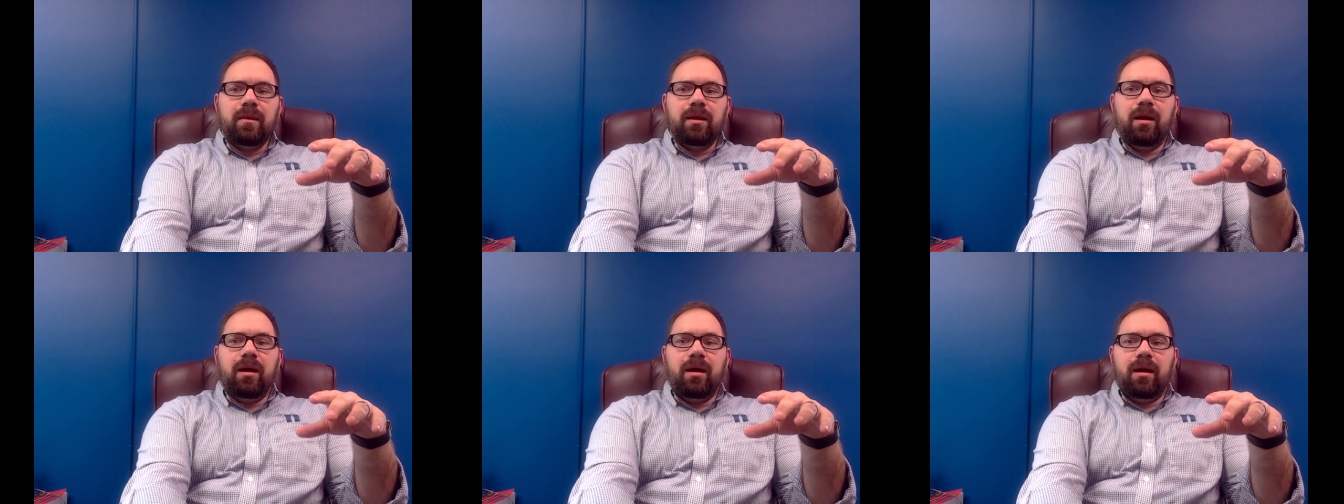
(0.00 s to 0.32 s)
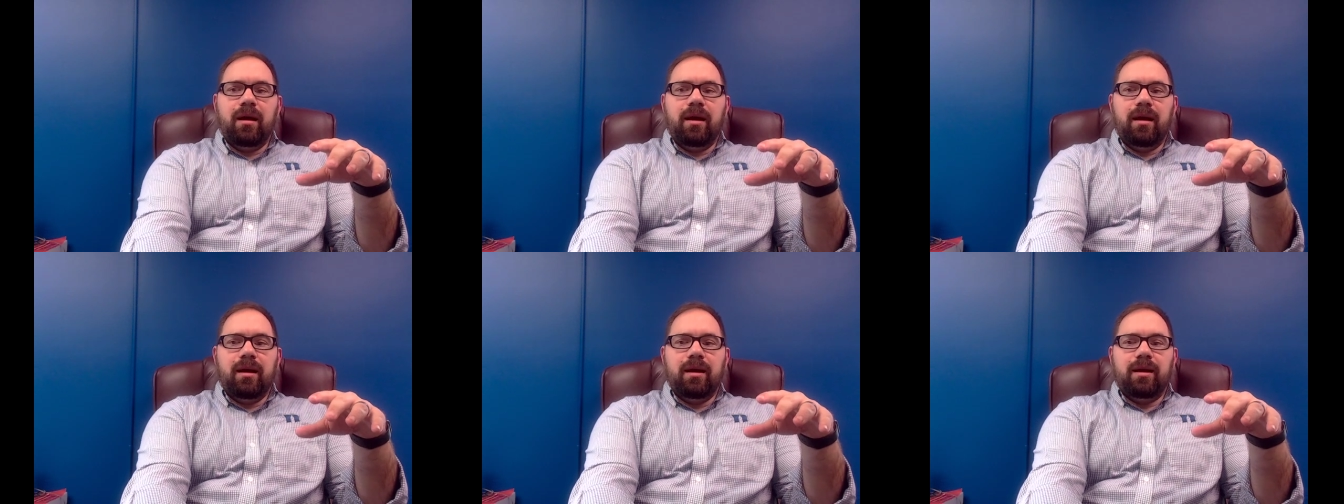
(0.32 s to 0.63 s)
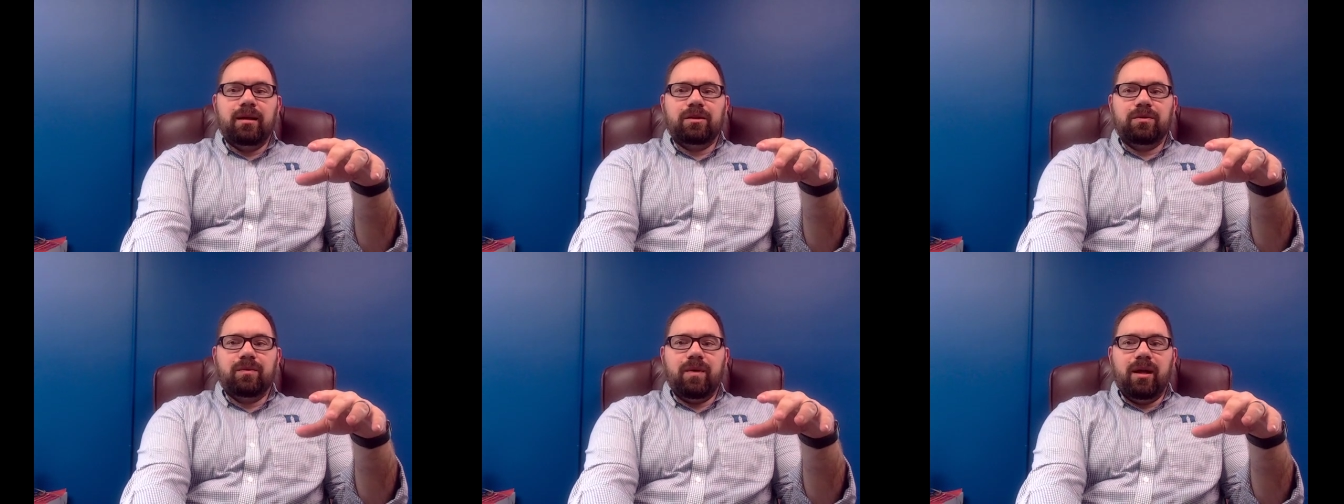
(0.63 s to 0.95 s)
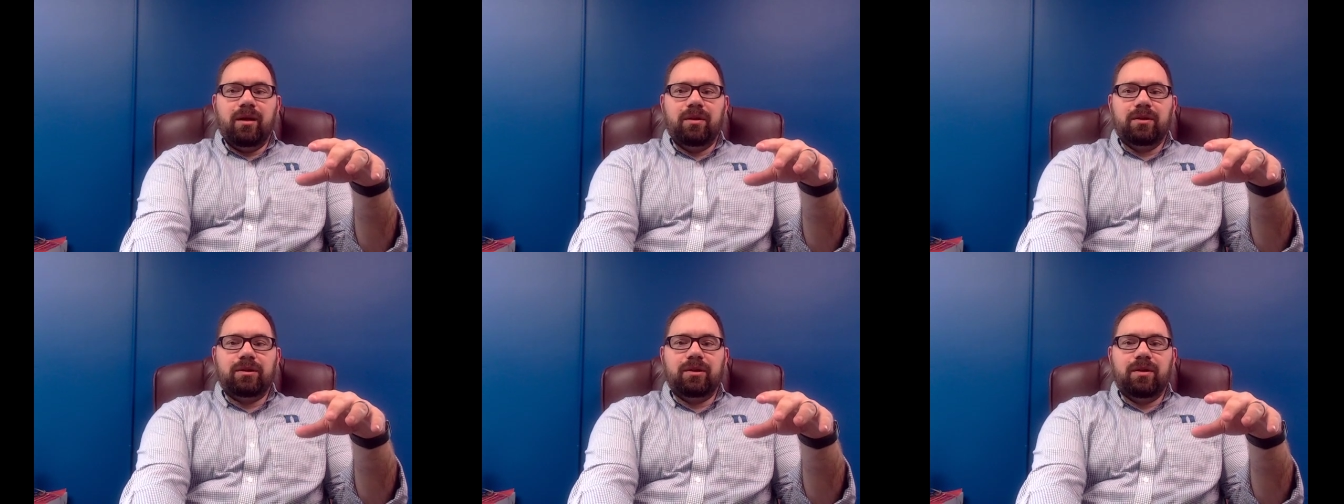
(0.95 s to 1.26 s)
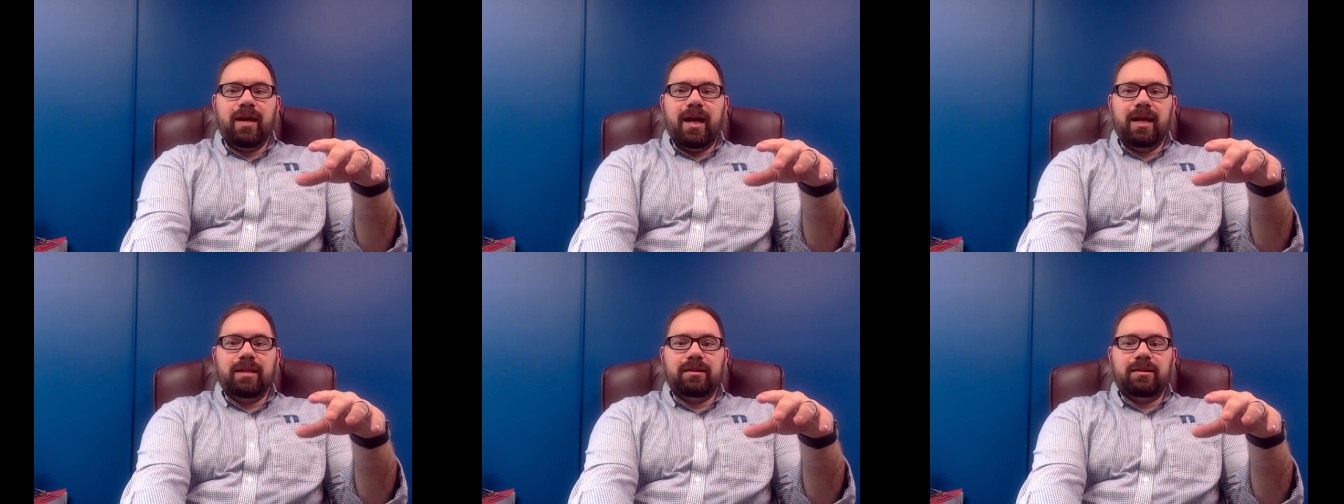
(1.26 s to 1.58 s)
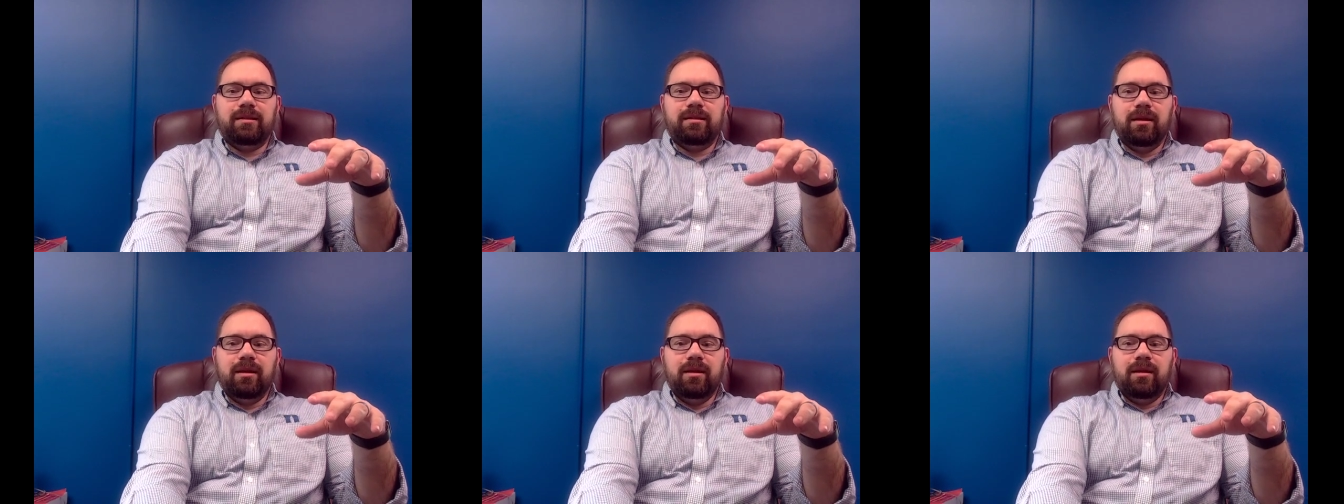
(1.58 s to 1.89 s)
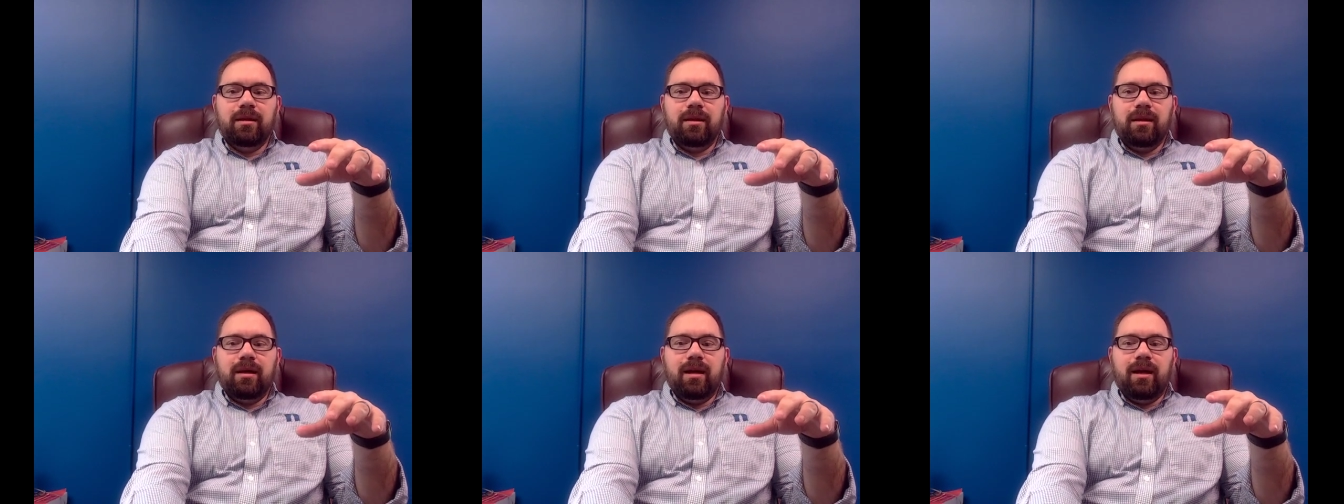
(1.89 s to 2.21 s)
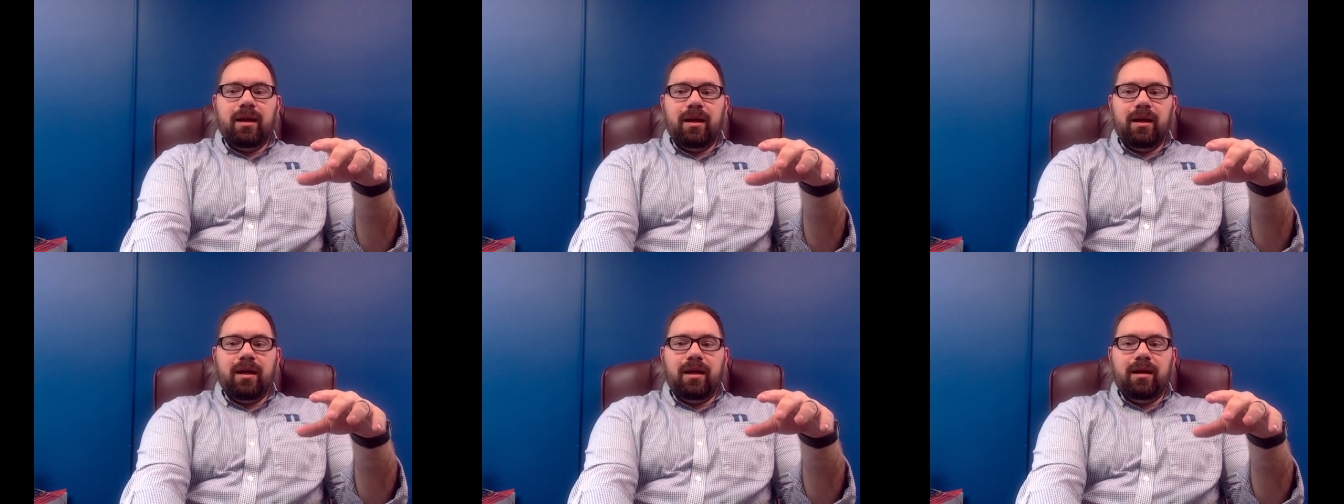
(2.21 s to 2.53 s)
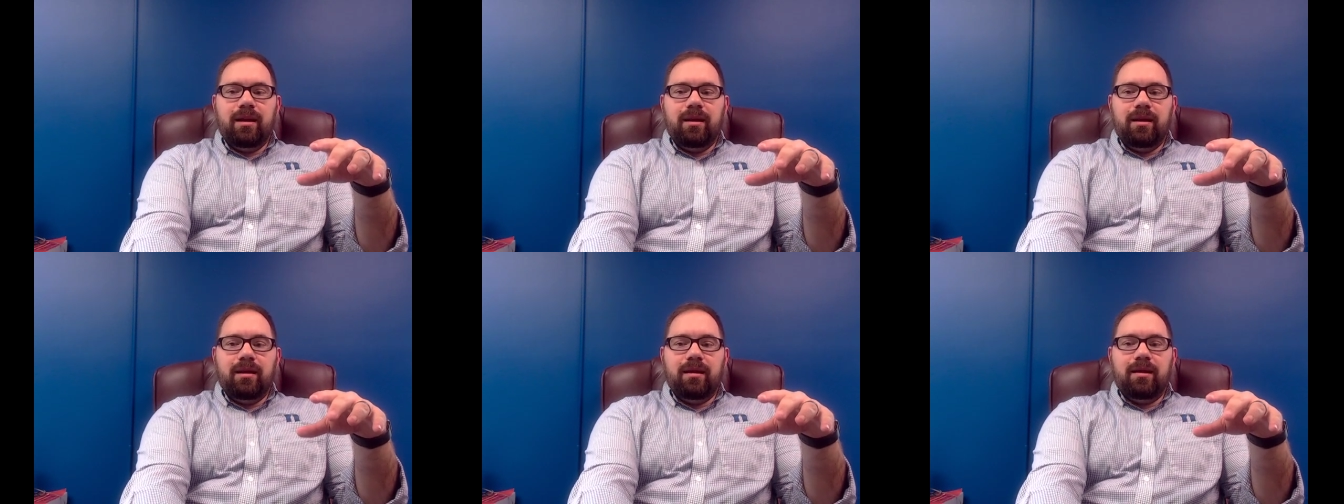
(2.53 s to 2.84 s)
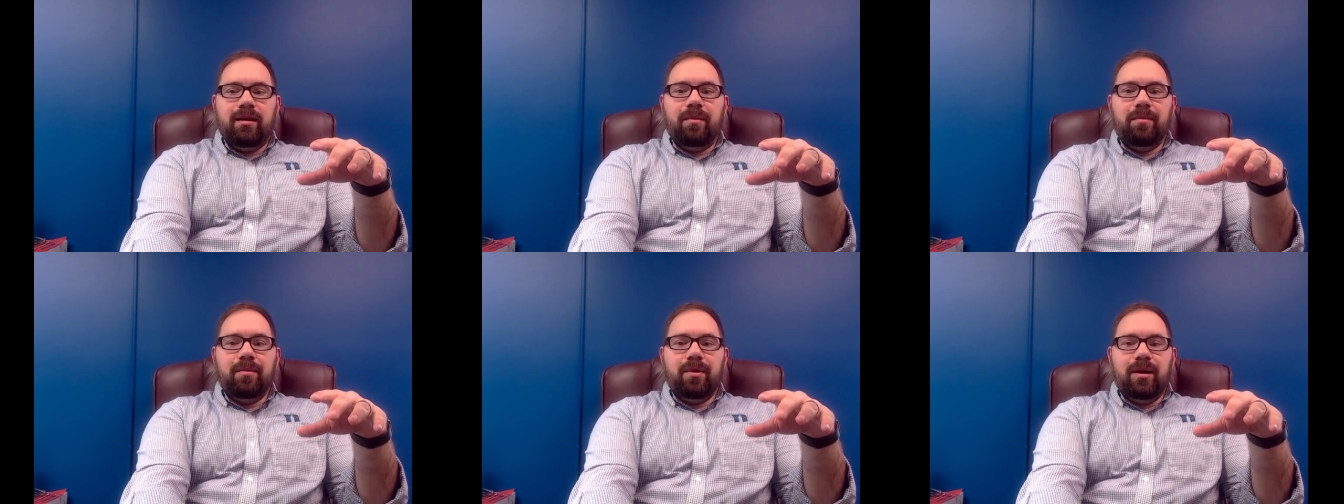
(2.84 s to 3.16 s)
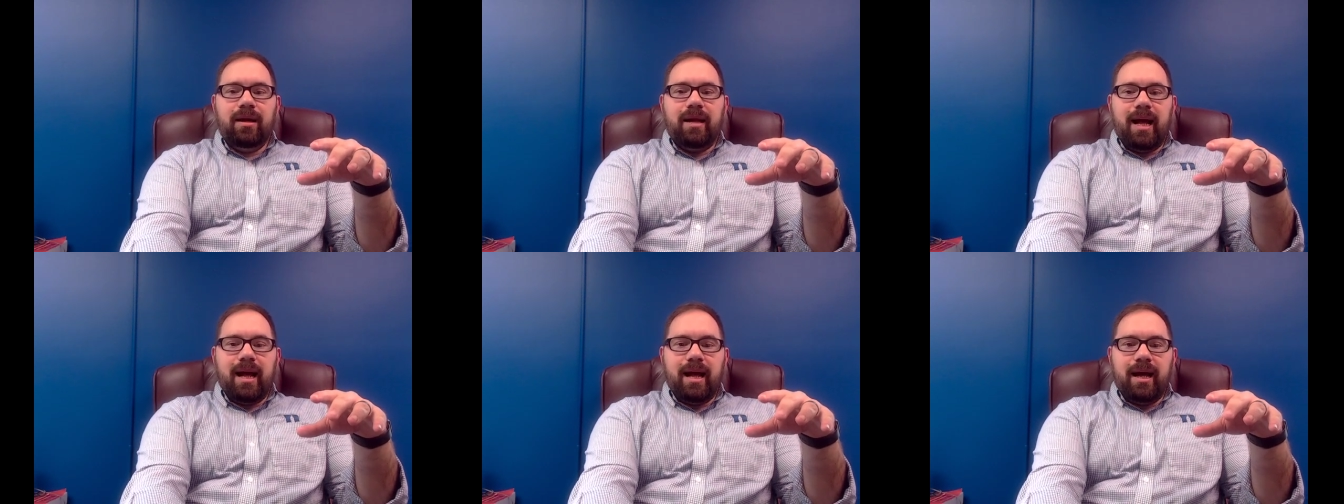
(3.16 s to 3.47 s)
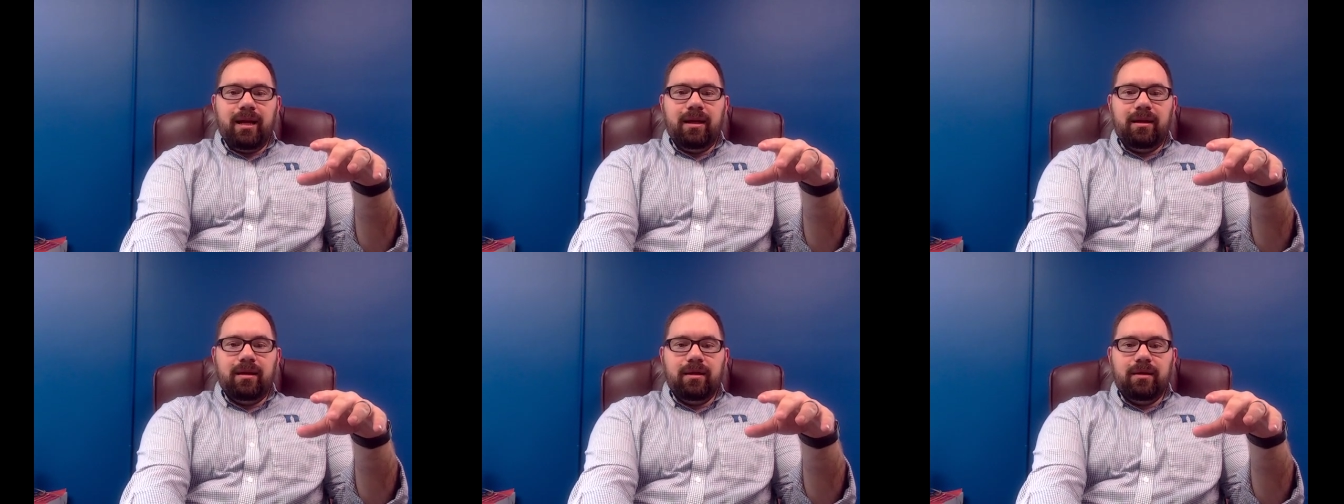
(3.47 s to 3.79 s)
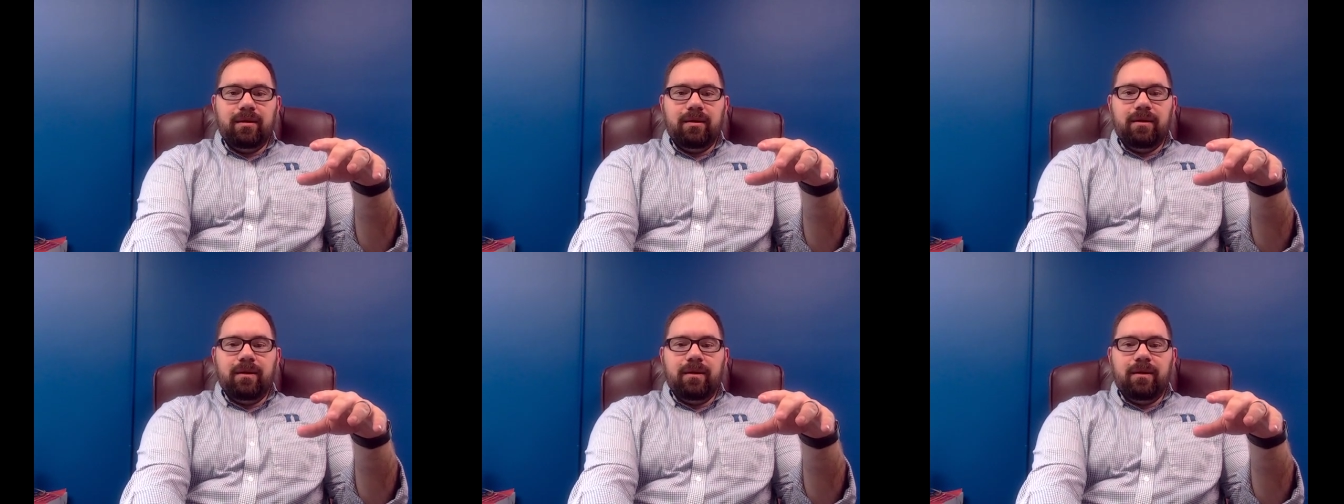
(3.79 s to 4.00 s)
as well. So that's number 9.